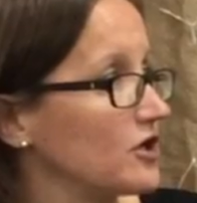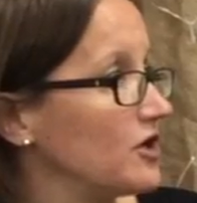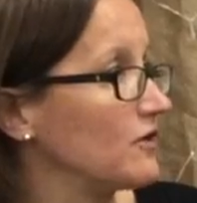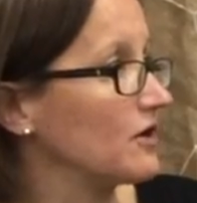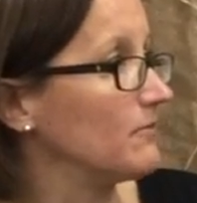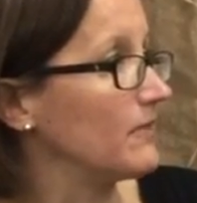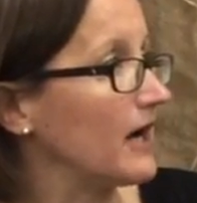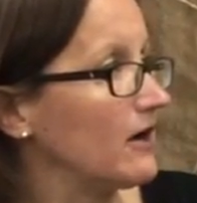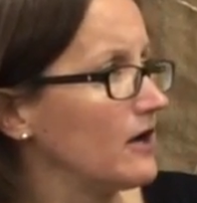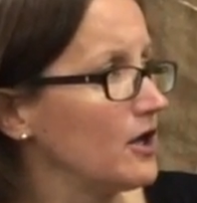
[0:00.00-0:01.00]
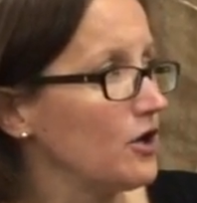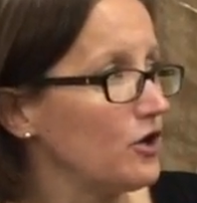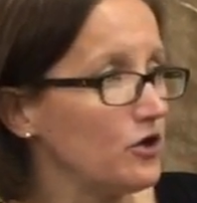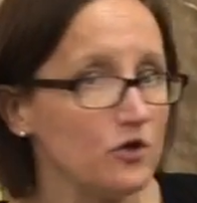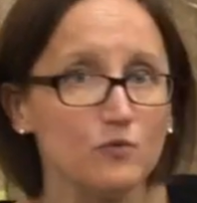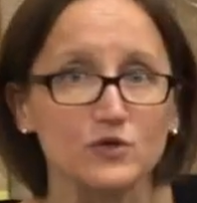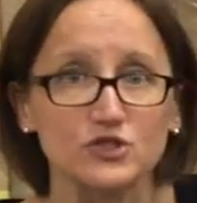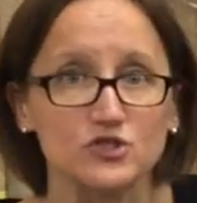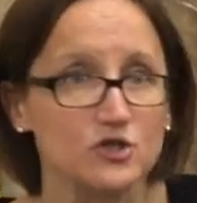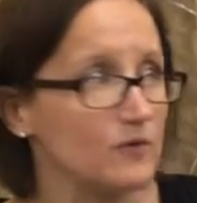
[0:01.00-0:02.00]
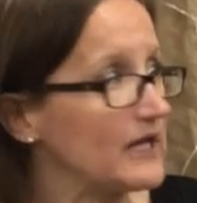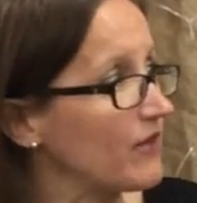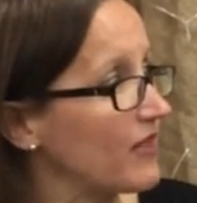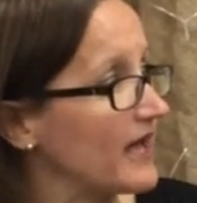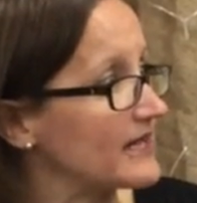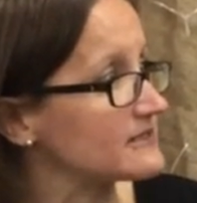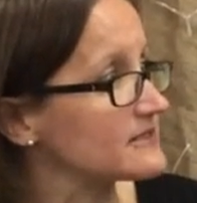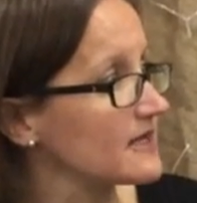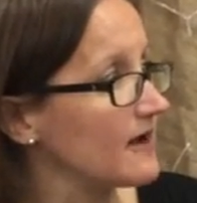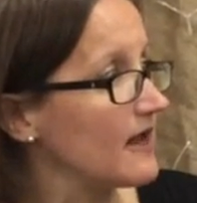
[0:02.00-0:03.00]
Cucumber. Who was doing this?